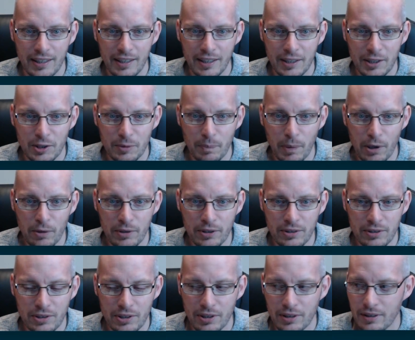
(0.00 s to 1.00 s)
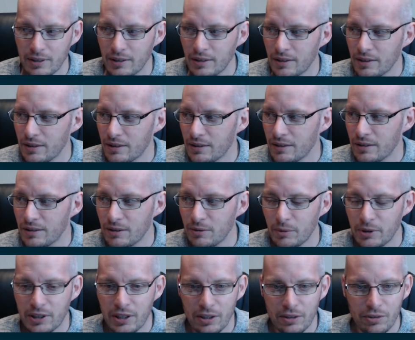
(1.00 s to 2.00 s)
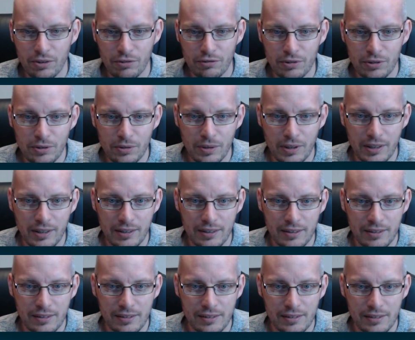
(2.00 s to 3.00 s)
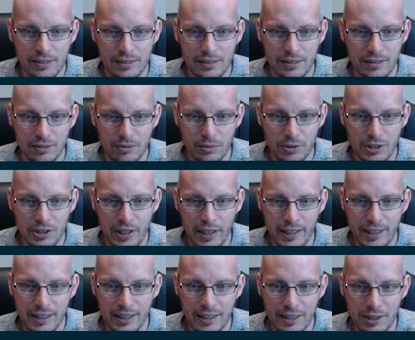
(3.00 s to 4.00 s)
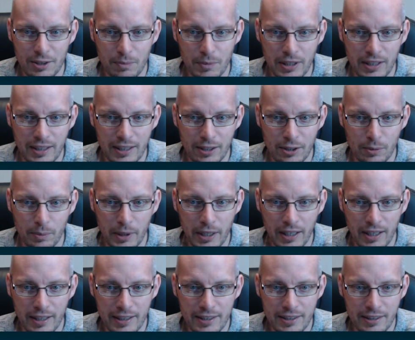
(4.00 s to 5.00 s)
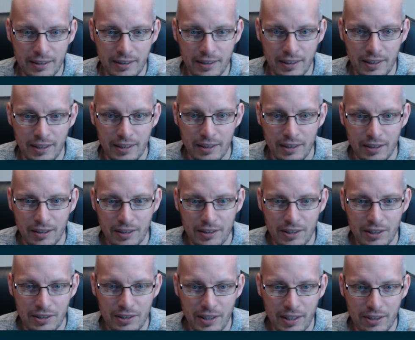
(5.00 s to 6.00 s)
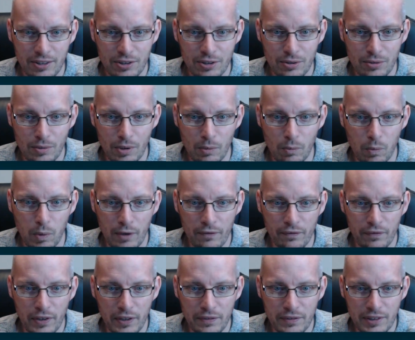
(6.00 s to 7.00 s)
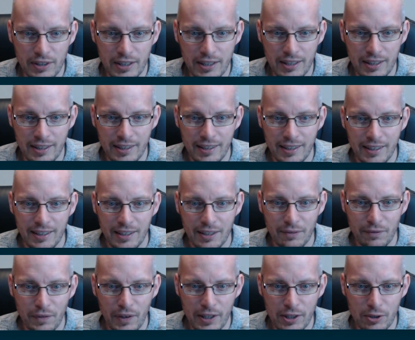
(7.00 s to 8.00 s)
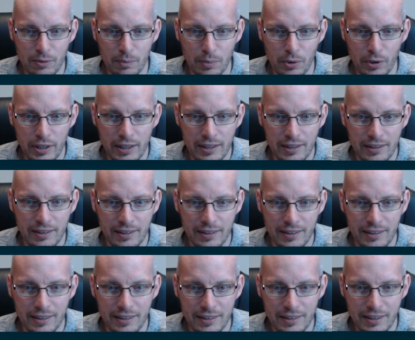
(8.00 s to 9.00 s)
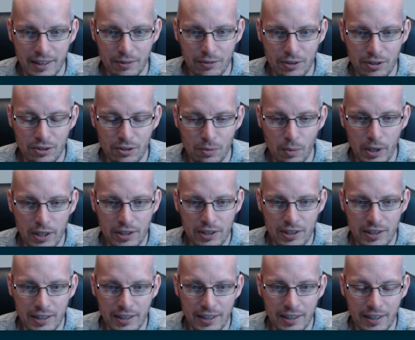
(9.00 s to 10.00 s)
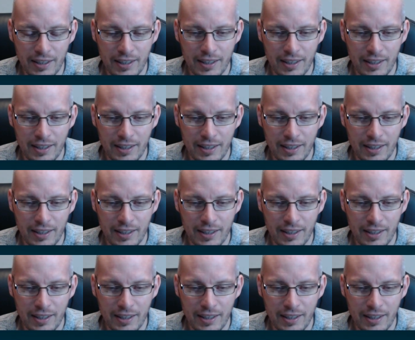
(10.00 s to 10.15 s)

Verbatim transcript: Exponent, uh, we go through what exactly these mean a little bit later. I've turned that to a 150 inflection point down to 20.